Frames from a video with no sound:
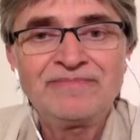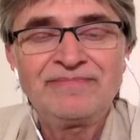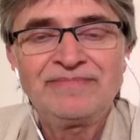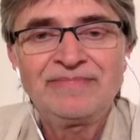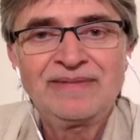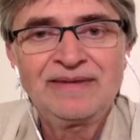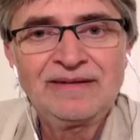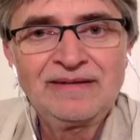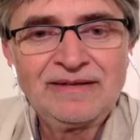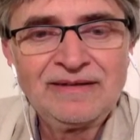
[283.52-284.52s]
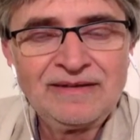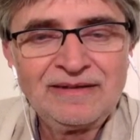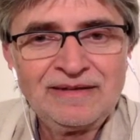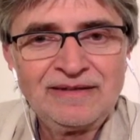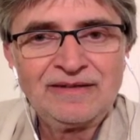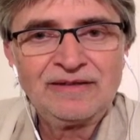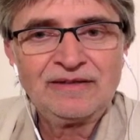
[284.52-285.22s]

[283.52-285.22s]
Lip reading: No one is speaking in this clip.